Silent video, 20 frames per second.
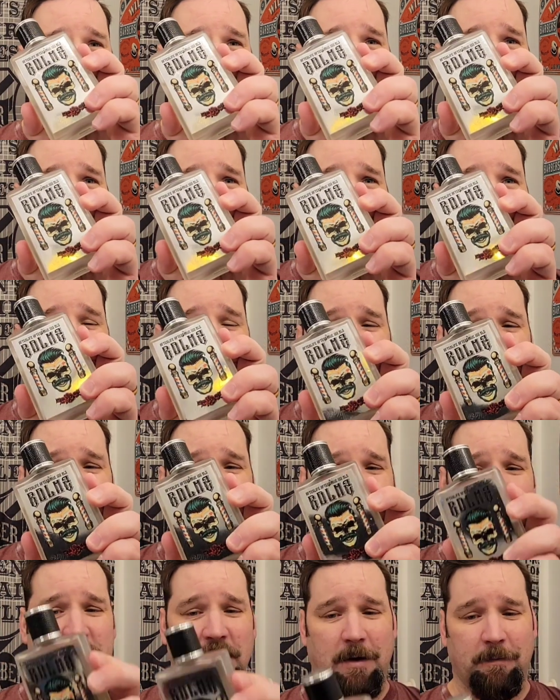shave on here at
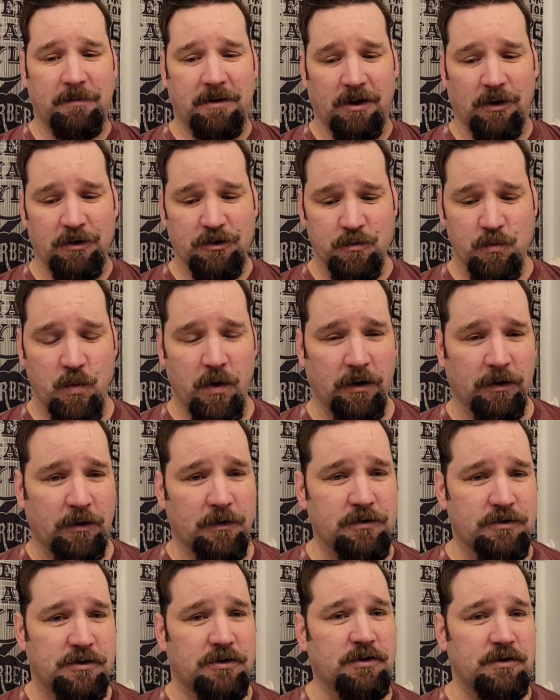Barbershop De Los
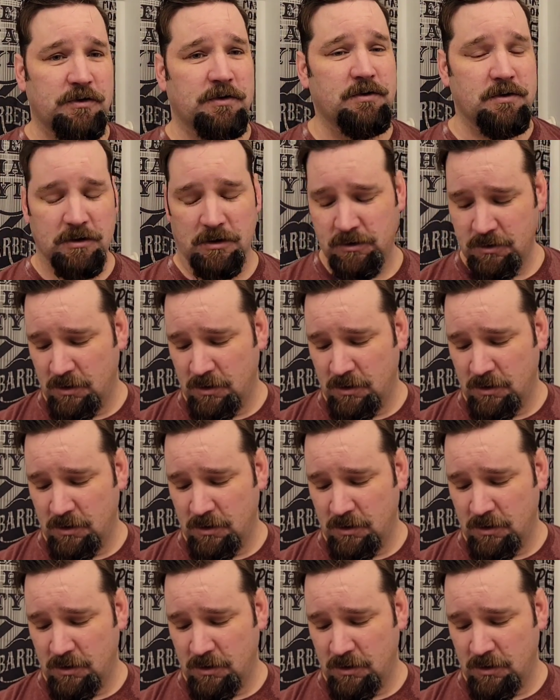Muertos too.